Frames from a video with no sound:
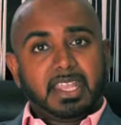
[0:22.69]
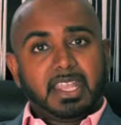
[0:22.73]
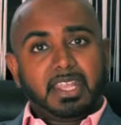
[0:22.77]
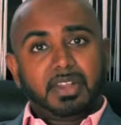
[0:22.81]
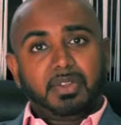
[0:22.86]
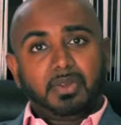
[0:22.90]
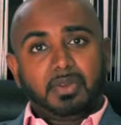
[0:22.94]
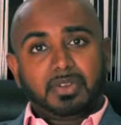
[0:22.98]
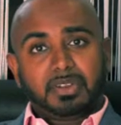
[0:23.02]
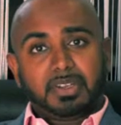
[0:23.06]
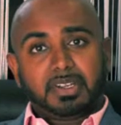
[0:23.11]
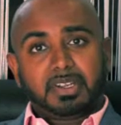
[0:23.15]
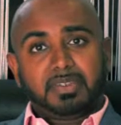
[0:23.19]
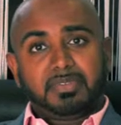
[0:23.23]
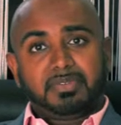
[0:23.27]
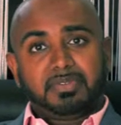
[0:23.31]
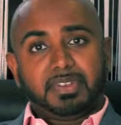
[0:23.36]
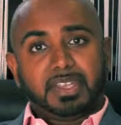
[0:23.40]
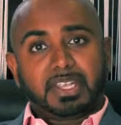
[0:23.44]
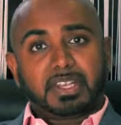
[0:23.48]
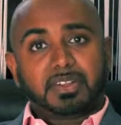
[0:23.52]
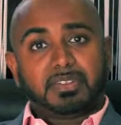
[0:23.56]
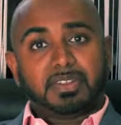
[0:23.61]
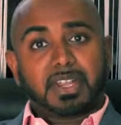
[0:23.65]
In order to
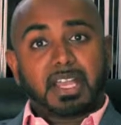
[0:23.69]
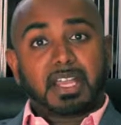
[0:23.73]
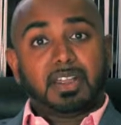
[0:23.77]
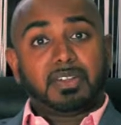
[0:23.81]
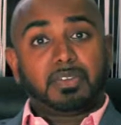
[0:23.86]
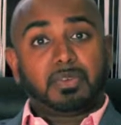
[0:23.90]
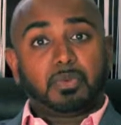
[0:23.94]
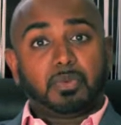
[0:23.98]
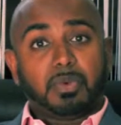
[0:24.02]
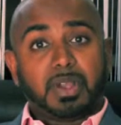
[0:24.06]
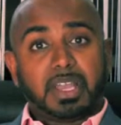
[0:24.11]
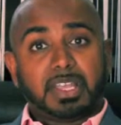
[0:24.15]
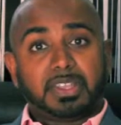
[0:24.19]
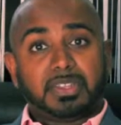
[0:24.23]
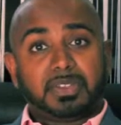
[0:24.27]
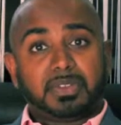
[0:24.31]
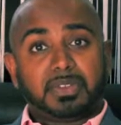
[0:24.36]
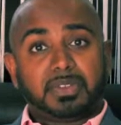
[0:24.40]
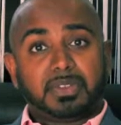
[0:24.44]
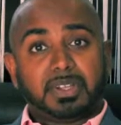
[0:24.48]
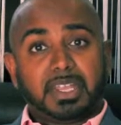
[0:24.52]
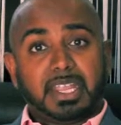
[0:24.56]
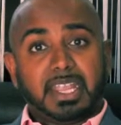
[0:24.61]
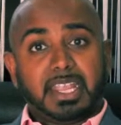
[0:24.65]
figure out
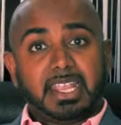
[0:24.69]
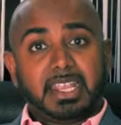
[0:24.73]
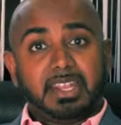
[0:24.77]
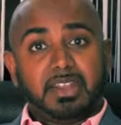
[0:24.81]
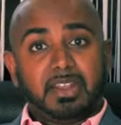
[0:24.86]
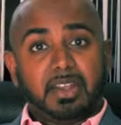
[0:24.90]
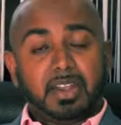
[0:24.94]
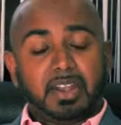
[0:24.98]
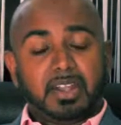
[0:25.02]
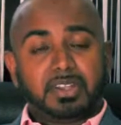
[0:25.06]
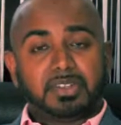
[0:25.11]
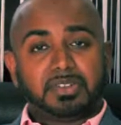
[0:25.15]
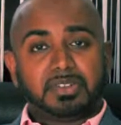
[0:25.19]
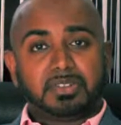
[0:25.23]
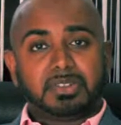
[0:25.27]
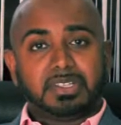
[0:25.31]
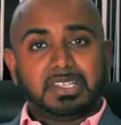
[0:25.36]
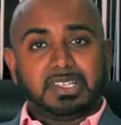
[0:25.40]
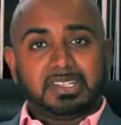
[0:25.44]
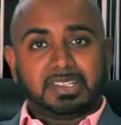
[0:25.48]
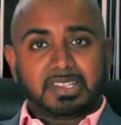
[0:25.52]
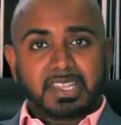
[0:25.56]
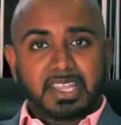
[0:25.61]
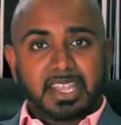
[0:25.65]
whether a nodule
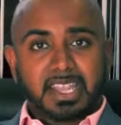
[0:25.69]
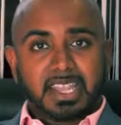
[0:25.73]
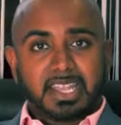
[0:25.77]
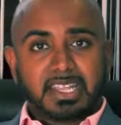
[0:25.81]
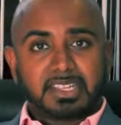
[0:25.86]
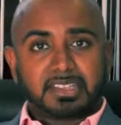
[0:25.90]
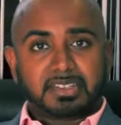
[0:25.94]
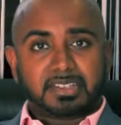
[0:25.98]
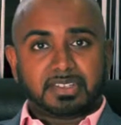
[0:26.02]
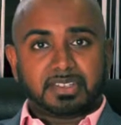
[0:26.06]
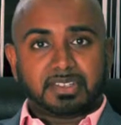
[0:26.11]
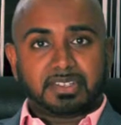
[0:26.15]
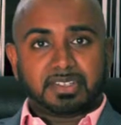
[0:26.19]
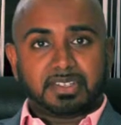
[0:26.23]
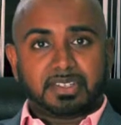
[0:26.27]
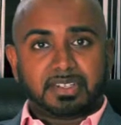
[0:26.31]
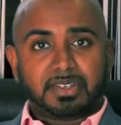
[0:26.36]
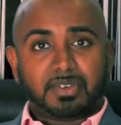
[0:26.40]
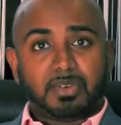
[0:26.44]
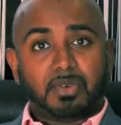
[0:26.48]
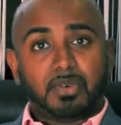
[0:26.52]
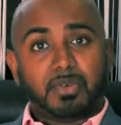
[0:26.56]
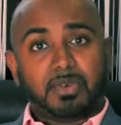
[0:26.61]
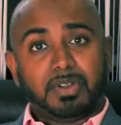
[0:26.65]
is cancer
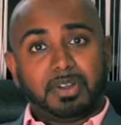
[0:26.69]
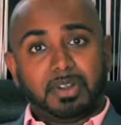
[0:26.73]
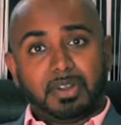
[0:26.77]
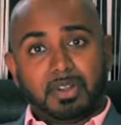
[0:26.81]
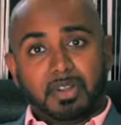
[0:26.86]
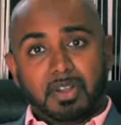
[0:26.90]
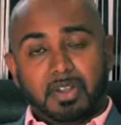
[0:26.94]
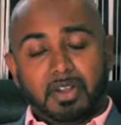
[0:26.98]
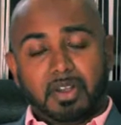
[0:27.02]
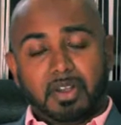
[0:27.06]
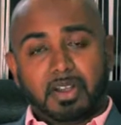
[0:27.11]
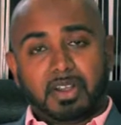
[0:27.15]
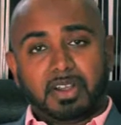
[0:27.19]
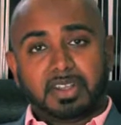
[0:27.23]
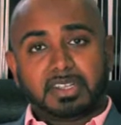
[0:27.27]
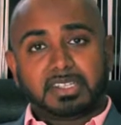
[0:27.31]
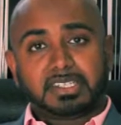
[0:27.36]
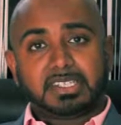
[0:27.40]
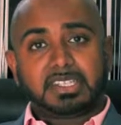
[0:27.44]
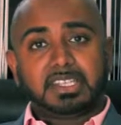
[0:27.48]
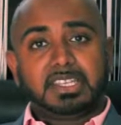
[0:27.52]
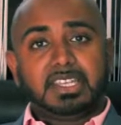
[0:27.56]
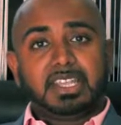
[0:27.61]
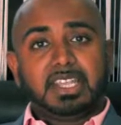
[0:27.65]
or not,
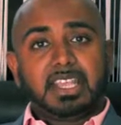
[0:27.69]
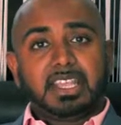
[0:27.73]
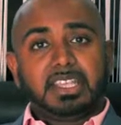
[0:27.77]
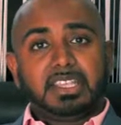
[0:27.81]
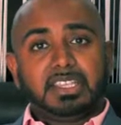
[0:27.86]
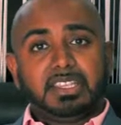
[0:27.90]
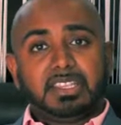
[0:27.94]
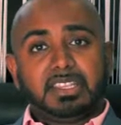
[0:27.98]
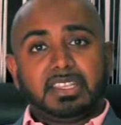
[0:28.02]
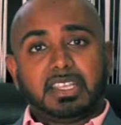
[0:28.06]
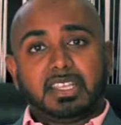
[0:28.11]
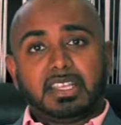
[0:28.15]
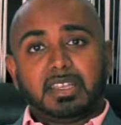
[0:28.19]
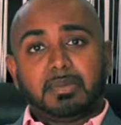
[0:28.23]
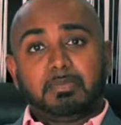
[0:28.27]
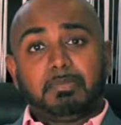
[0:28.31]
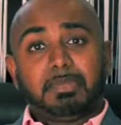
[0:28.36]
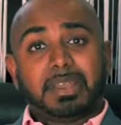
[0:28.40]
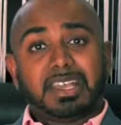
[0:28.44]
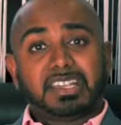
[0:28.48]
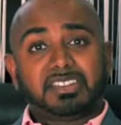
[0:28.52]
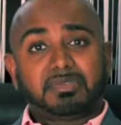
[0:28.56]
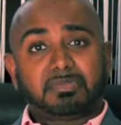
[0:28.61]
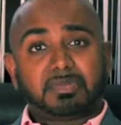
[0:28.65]
the
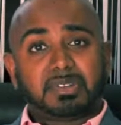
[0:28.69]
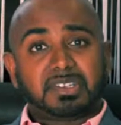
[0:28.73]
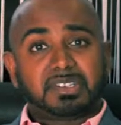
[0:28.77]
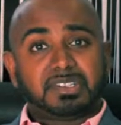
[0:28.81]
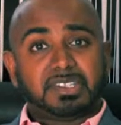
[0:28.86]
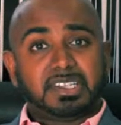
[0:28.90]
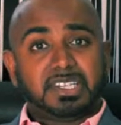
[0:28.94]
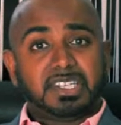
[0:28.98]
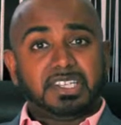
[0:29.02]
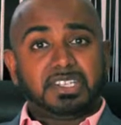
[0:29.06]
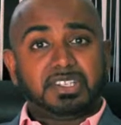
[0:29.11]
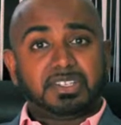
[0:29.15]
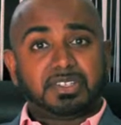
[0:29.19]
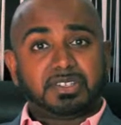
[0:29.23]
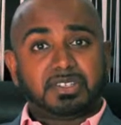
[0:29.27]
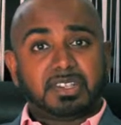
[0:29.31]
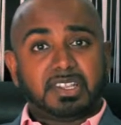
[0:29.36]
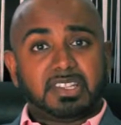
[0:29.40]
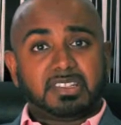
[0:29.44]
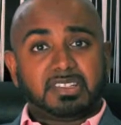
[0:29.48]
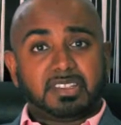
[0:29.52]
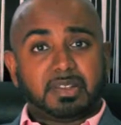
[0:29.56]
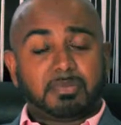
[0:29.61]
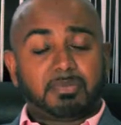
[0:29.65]
best procedure
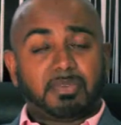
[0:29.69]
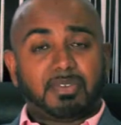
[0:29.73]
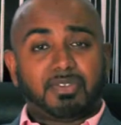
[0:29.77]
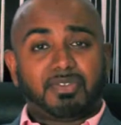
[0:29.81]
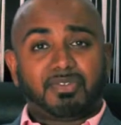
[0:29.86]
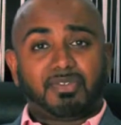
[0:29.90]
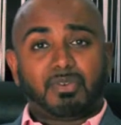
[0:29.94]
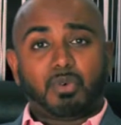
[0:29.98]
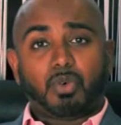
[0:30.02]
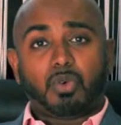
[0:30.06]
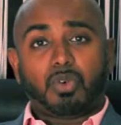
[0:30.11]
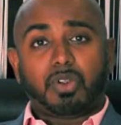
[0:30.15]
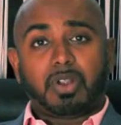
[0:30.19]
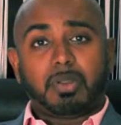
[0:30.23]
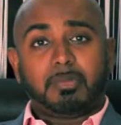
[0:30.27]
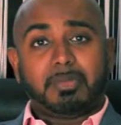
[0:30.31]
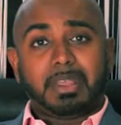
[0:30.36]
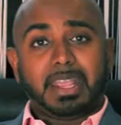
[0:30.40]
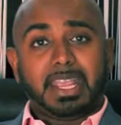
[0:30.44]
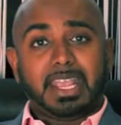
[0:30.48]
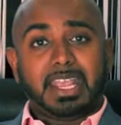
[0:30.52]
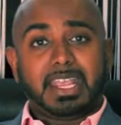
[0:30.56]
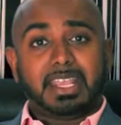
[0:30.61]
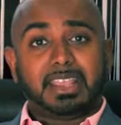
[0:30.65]
is to perform
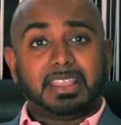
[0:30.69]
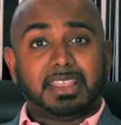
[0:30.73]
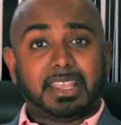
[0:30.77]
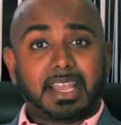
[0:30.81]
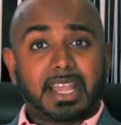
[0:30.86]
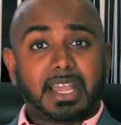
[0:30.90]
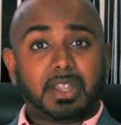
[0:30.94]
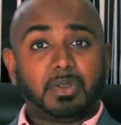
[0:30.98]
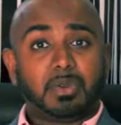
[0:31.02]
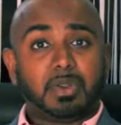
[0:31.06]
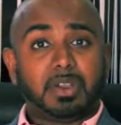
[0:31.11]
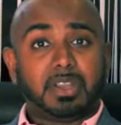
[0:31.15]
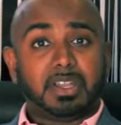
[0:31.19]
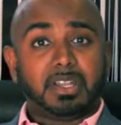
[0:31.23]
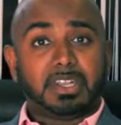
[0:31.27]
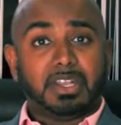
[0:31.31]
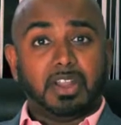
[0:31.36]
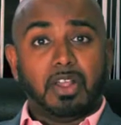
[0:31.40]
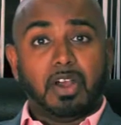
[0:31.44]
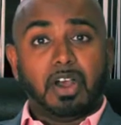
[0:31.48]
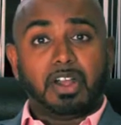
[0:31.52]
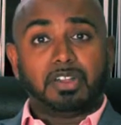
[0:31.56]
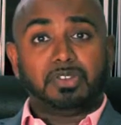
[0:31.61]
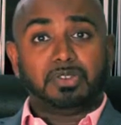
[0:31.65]
a thyroid
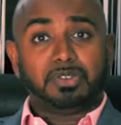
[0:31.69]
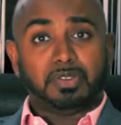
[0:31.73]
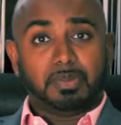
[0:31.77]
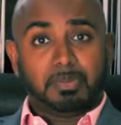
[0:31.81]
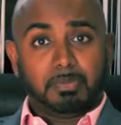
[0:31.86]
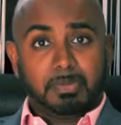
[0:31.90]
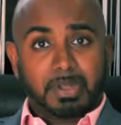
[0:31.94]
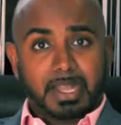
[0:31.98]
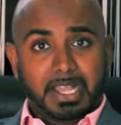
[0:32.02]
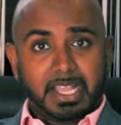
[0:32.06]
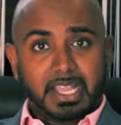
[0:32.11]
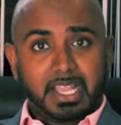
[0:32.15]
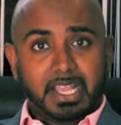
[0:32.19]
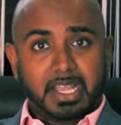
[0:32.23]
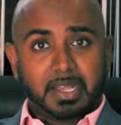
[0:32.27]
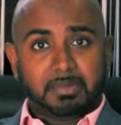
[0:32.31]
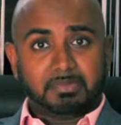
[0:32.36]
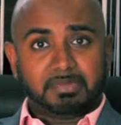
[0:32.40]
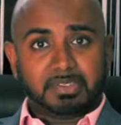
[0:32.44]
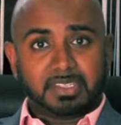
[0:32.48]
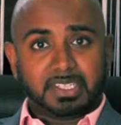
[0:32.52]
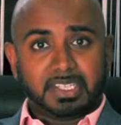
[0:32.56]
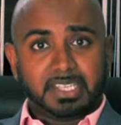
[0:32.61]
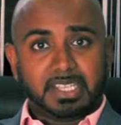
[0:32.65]
nodule
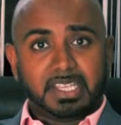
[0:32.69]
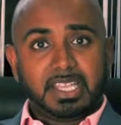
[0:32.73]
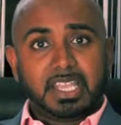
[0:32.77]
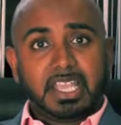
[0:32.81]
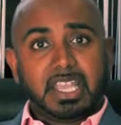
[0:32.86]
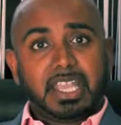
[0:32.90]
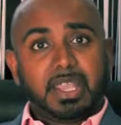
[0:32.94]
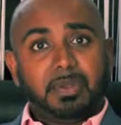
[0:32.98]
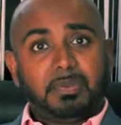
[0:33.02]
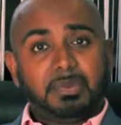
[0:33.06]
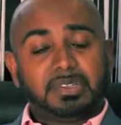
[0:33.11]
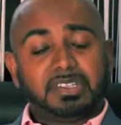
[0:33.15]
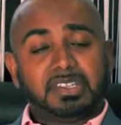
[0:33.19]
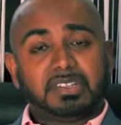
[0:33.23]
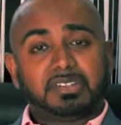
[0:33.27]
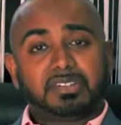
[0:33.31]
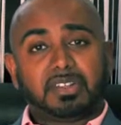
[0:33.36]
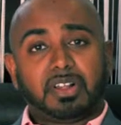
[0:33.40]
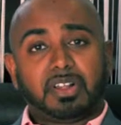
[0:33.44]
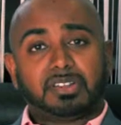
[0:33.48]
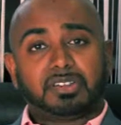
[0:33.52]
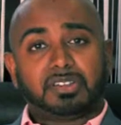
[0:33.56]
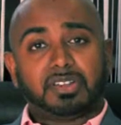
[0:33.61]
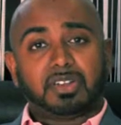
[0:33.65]
biopsy, which is
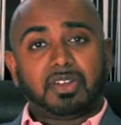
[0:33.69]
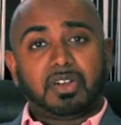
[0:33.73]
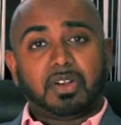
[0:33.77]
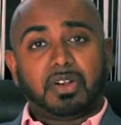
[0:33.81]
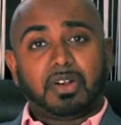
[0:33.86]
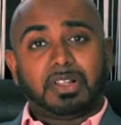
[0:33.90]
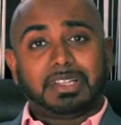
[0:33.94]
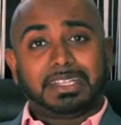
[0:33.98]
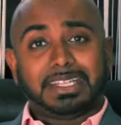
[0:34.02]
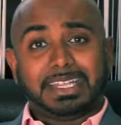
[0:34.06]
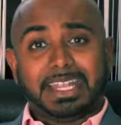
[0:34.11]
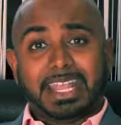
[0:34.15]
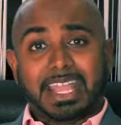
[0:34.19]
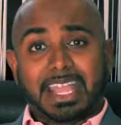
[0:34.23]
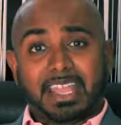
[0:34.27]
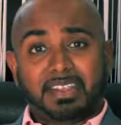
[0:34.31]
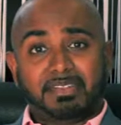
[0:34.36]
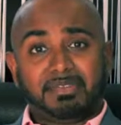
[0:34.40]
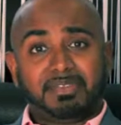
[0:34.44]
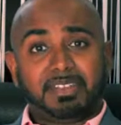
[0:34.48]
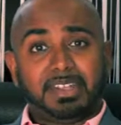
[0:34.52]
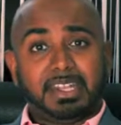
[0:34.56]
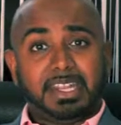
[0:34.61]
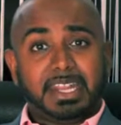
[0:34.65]
also called an
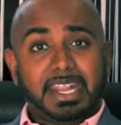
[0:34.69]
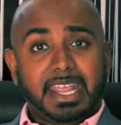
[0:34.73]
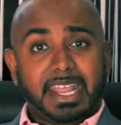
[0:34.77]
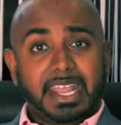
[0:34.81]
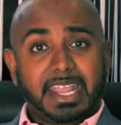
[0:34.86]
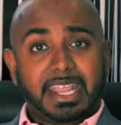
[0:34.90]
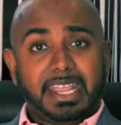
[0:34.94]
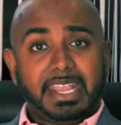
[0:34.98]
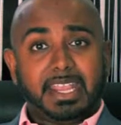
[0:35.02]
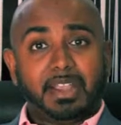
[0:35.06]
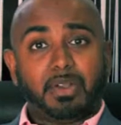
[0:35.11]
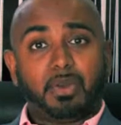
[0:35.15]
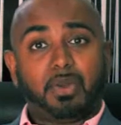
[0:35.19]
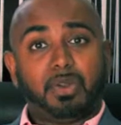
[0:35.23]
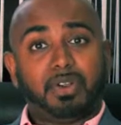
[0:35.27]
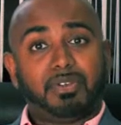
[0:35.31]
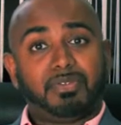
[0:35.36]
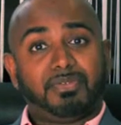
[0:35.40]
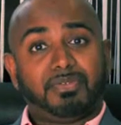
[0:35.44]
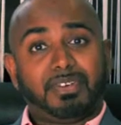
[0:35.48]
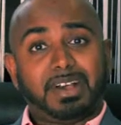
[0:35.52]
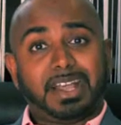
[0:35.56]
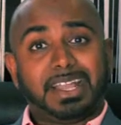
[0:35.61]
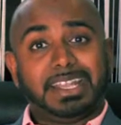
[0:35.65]
FNA or
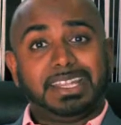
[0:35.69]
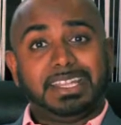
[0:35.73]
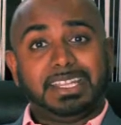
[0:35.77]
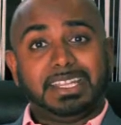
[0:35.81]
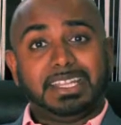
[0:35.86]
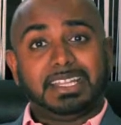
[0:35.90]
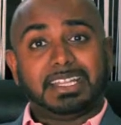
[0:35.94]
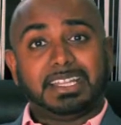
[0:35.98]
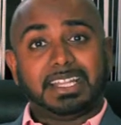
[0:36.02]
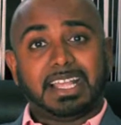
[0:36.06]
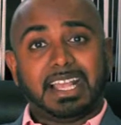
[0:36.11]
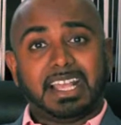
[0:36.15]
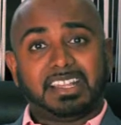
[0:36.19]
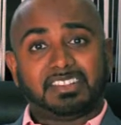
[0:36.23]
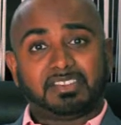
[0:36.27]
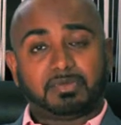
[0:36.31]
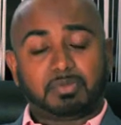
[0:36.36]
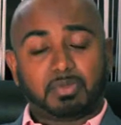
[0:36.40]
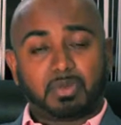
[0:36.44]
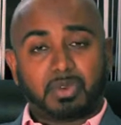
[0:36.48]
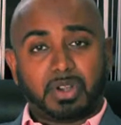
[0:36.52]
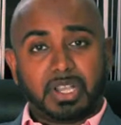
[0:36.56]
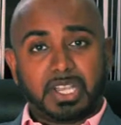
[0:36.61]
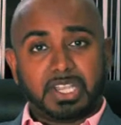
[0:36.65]
fine needle
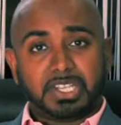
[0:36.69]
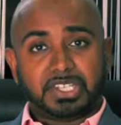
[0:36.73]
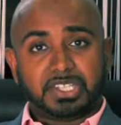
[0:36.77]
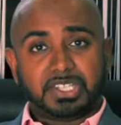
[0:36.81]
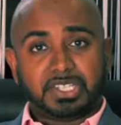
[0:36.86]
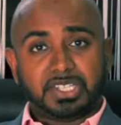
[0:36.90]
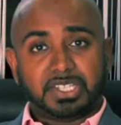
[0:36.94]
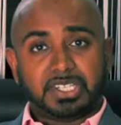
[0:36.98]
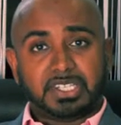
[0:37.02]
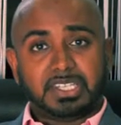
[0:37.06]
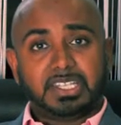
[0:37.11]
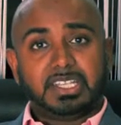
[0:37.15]
aspiration,